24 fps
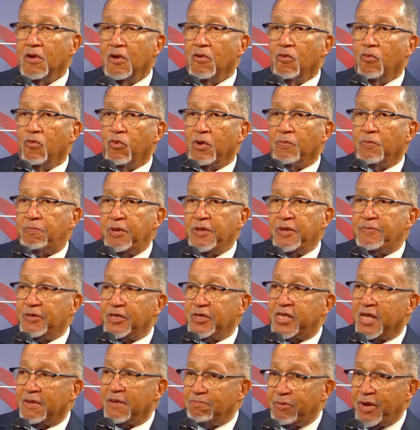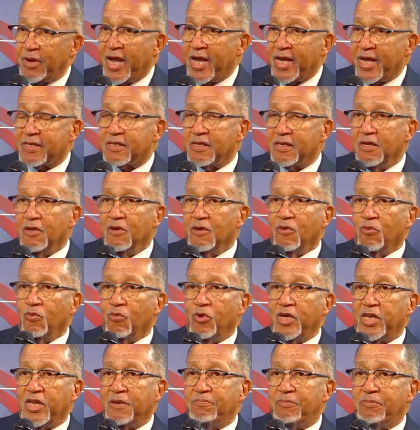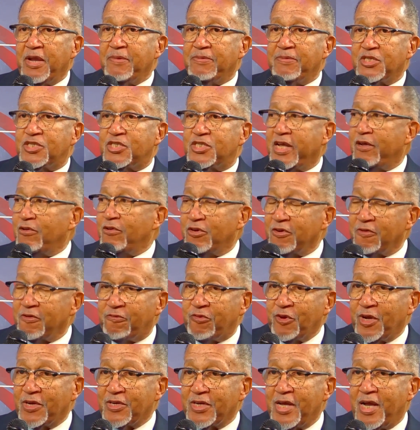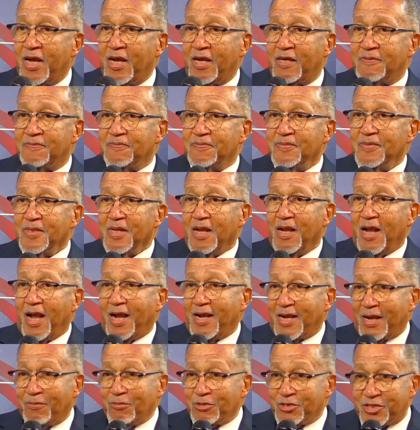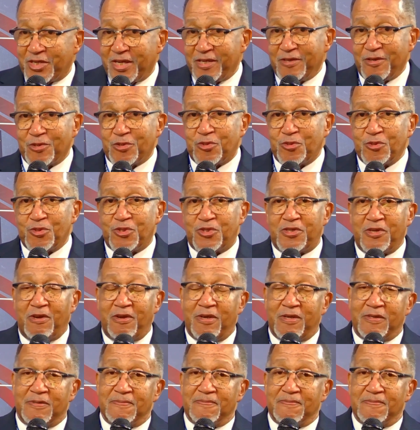When people get back, will they be able to stand on the front line? I'm going to tell you a true story.